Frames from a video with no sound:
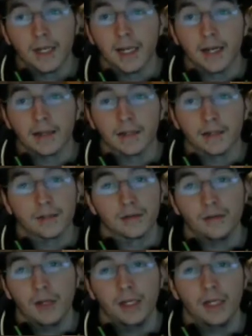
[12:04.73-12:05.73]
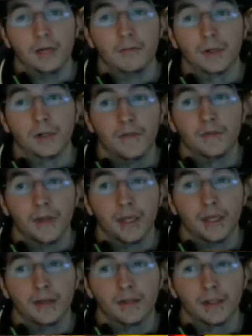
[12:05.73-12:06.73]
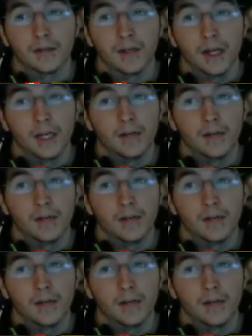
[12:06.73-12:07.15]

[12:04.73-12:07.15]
to connect any number of things in